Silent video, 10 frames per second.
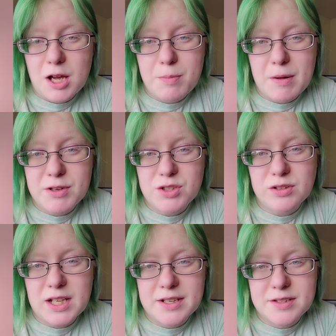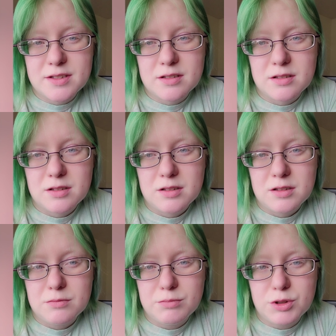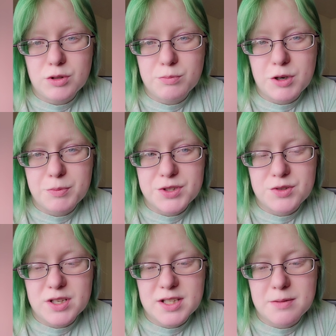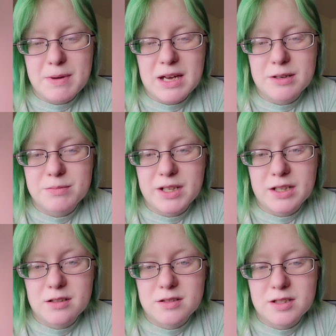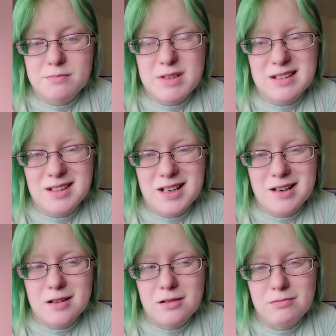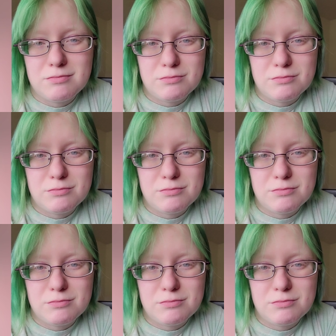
I'll probably do less blue and purple streaks at the bottom layers. The mid layer,